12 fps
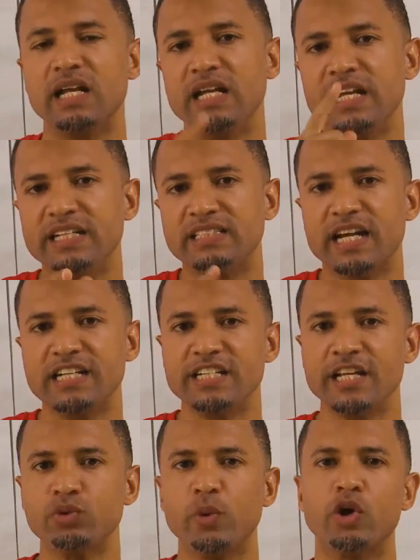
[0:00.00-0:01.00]
Ladies and
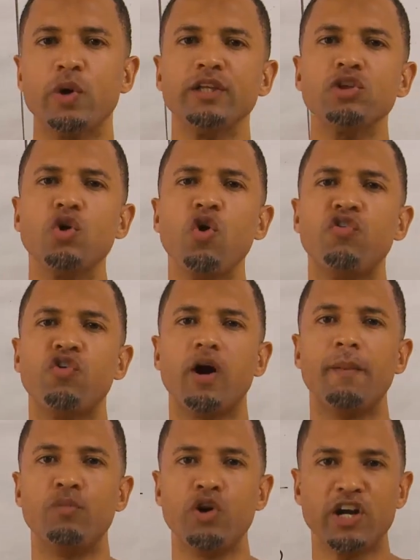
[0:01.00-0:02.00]
gents, we're going to go
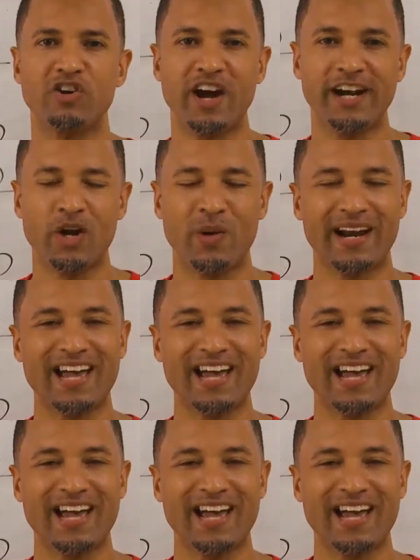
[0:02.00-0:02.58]
for a break right now,